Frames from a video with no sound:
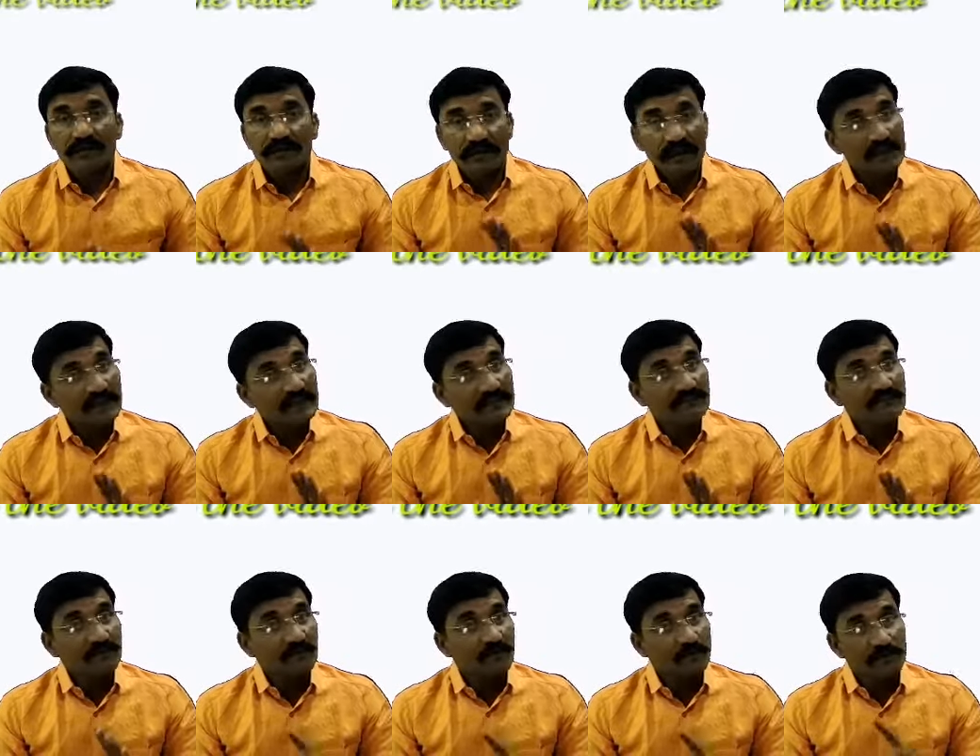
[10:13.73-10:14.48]

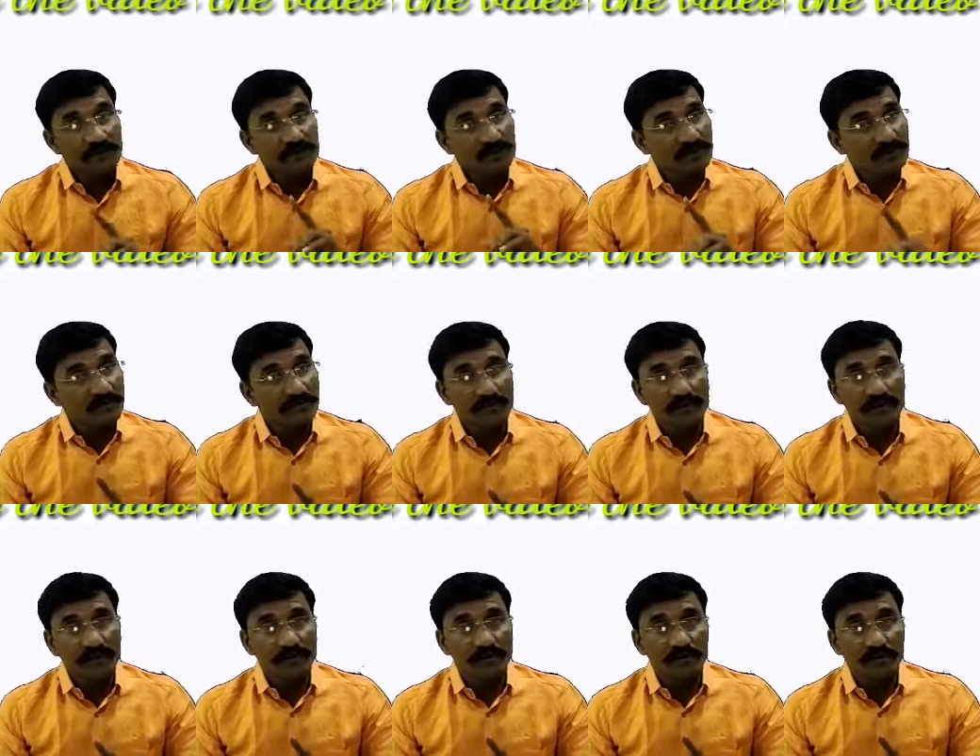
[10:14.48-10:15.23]
Thanks for watching the
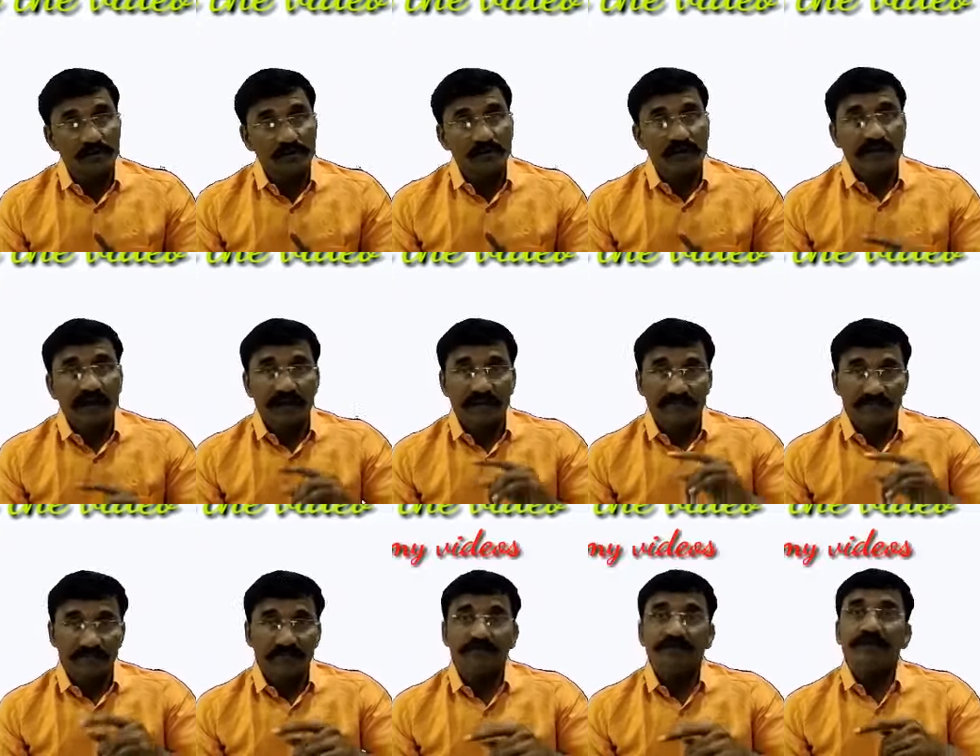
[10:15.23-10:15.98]
video,
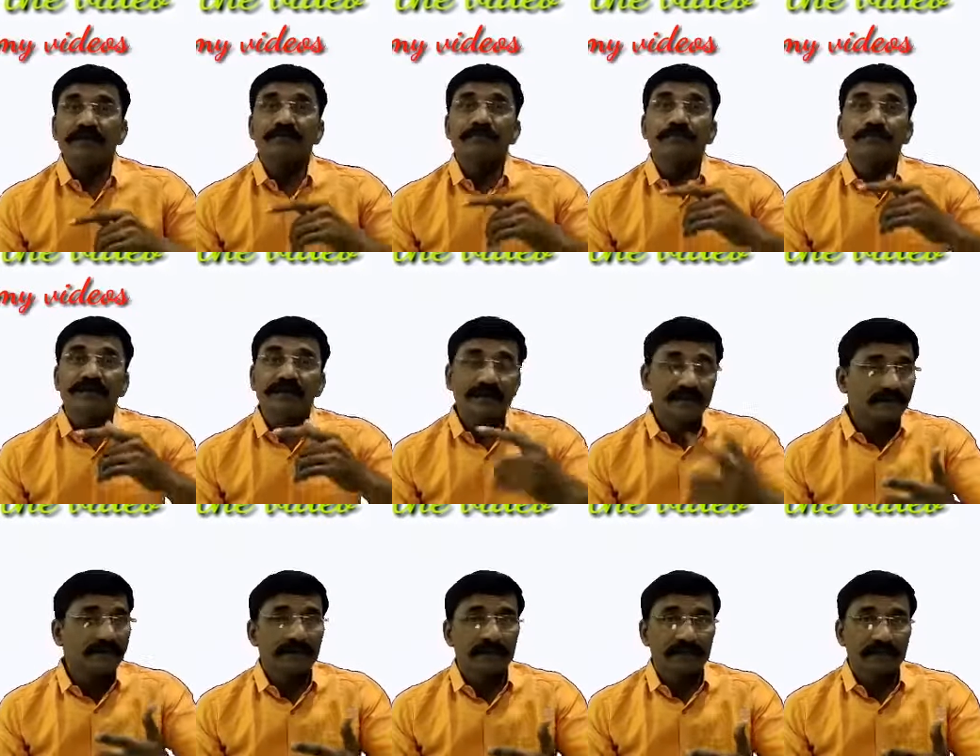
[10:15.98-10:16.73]
and we will
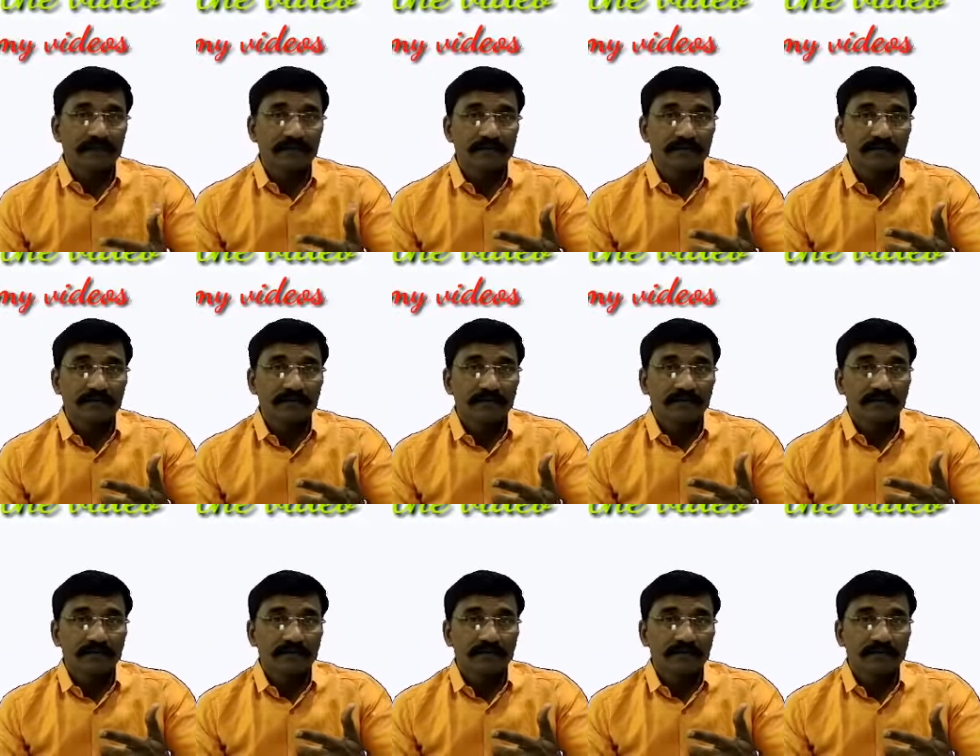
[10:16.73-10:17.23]
be there